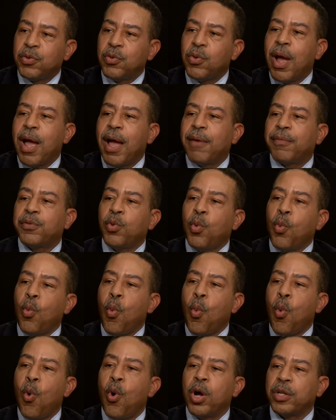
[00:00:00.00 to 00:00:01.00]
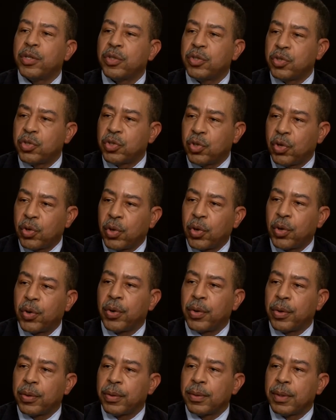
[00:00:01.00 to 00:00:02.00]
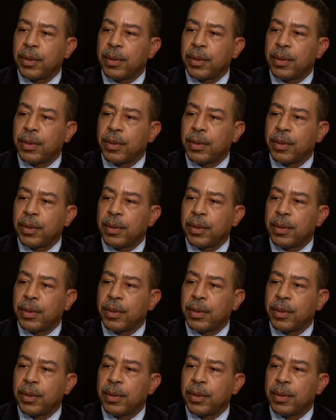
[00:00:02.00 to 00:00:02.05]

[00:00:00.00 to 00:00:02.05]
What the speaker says: You have to want to learn.